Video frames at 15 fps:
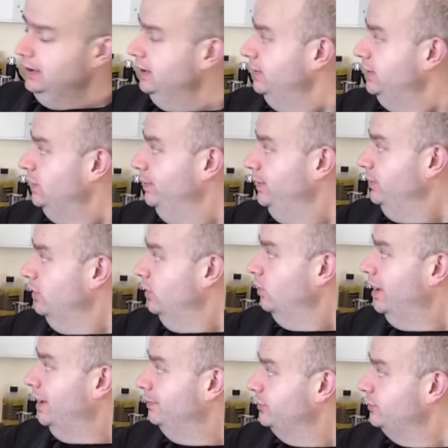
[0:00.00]
There will be no
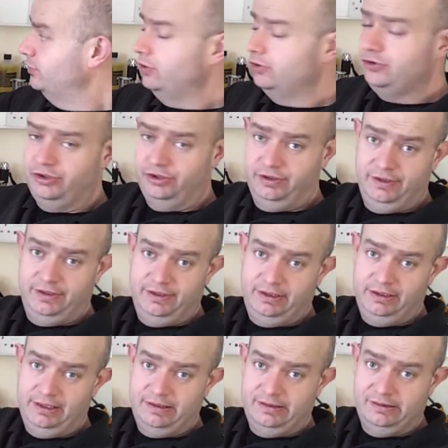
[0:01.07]
obstruction to
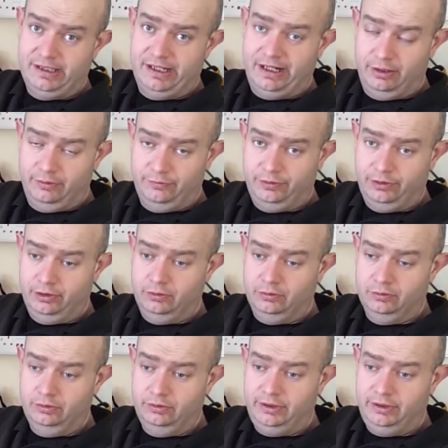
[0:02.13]
this airflow